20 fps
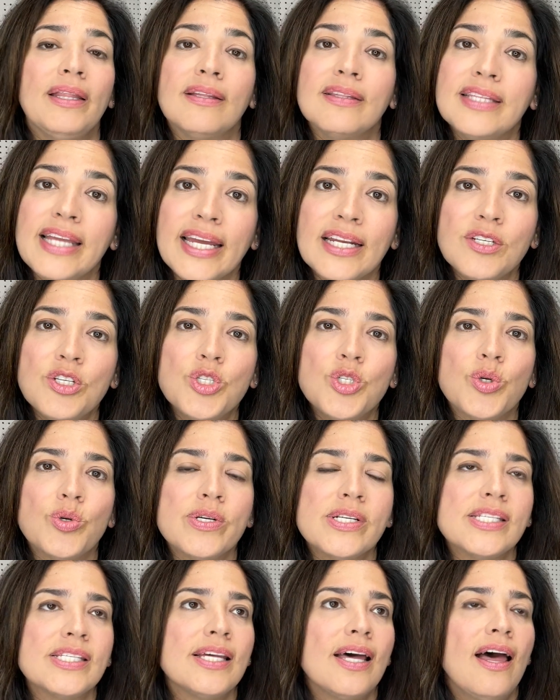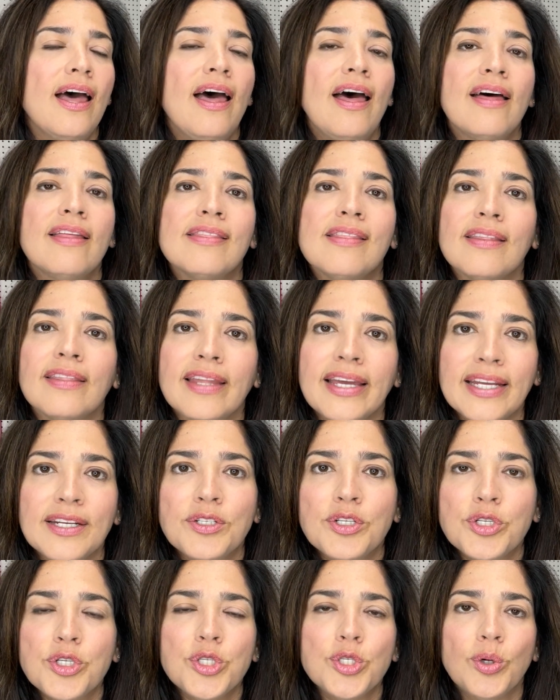the Danny shorts, the
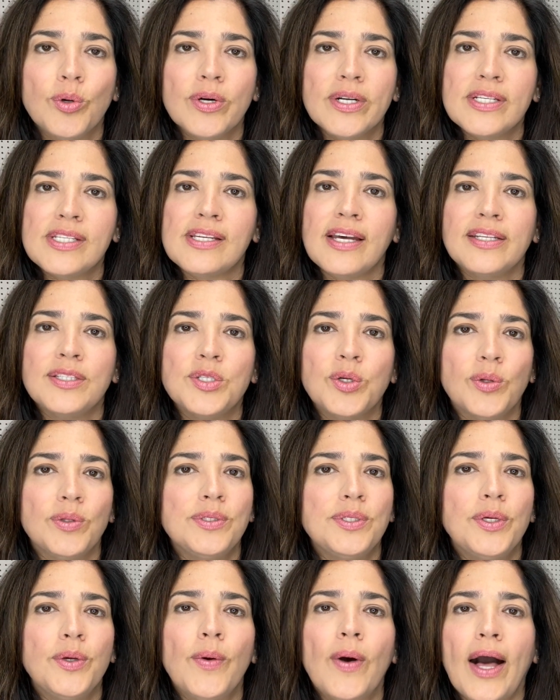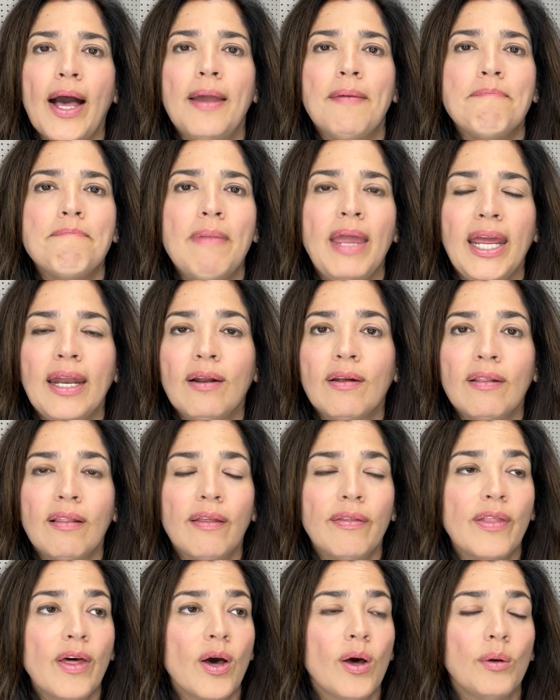Lander shorts. I told you I made all
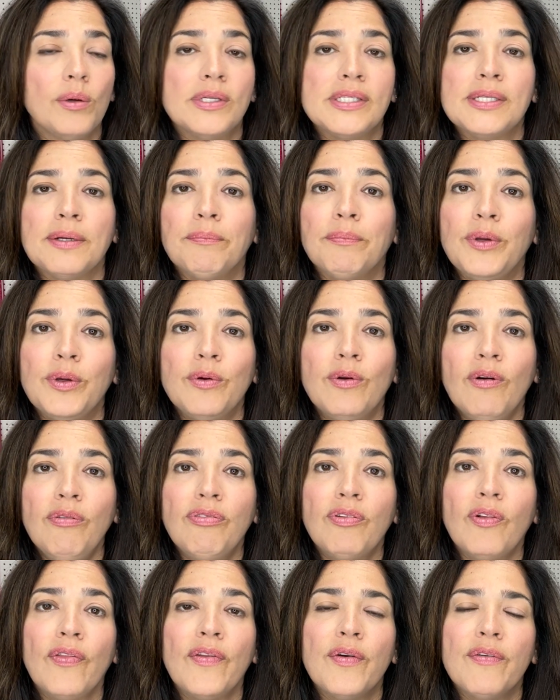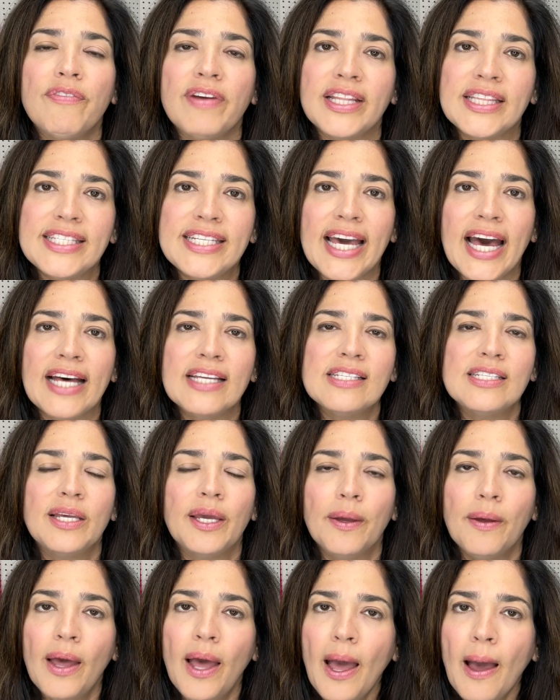of those. They're beautiful, they're
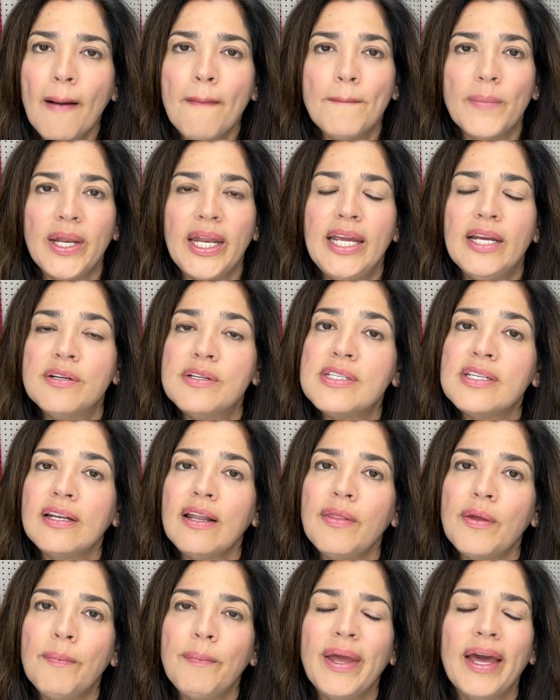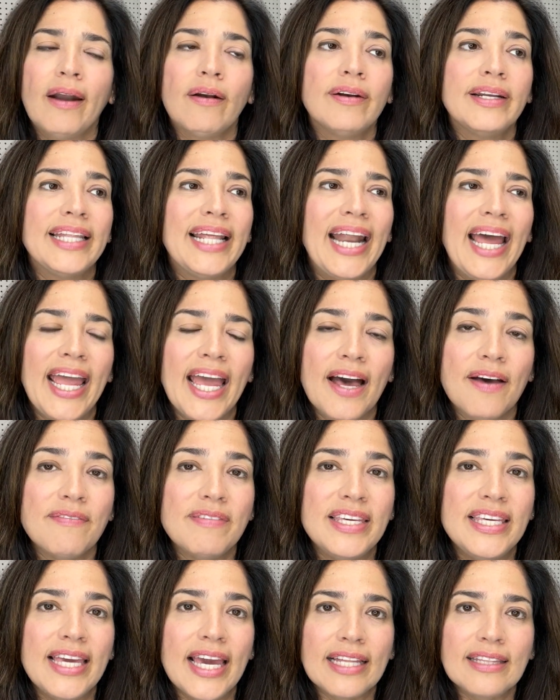fantastic. But here's another pattern that I have
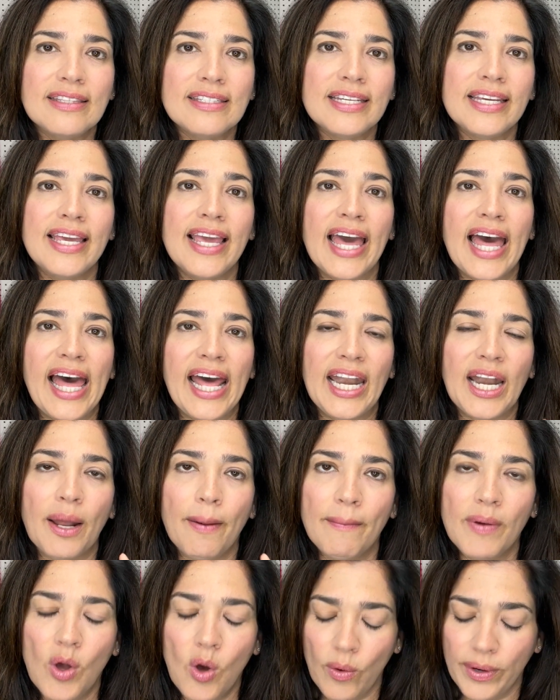yet to get, and I'm